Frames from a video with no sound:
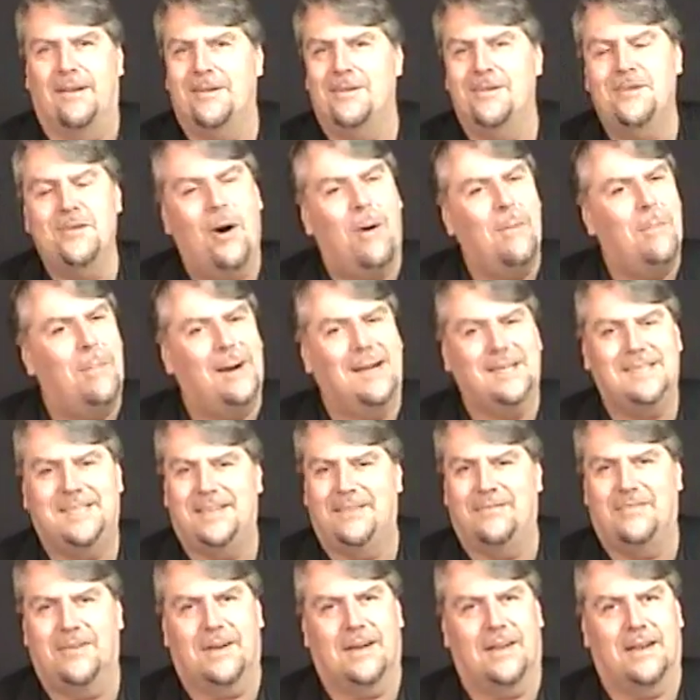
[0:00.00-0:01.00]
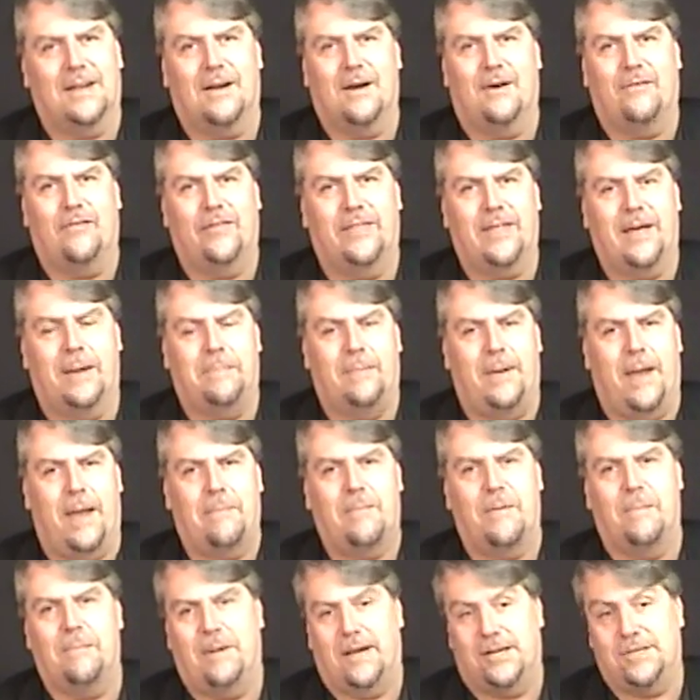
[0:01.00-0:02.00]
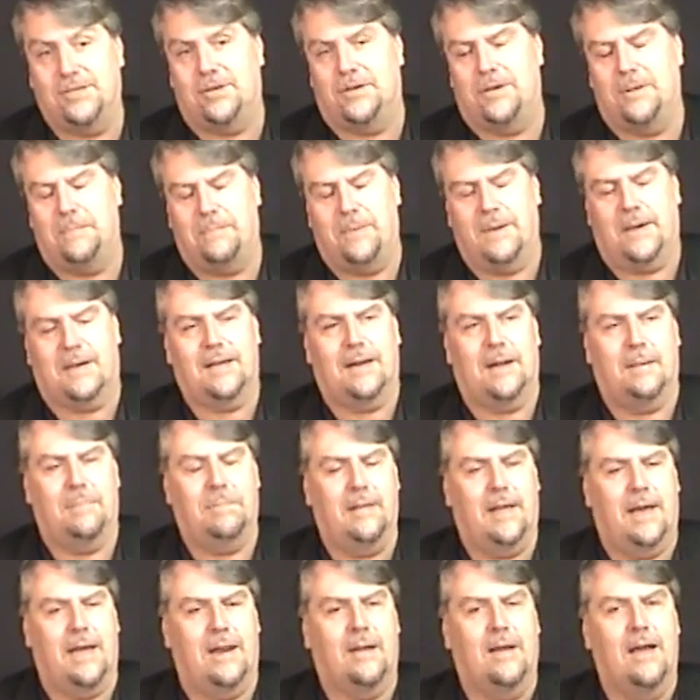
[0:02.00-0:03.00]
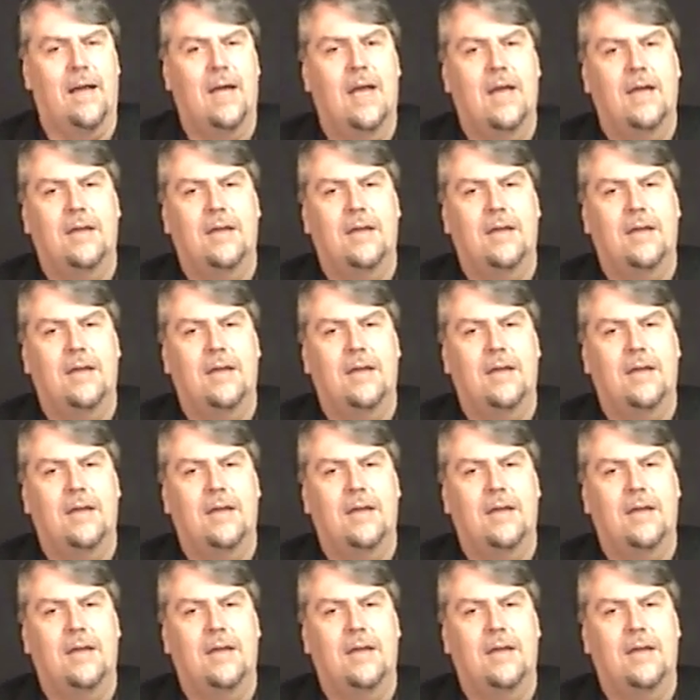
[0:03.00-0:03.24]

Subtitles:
Nobody's even going to go for that paper. Make sure you pick it up later.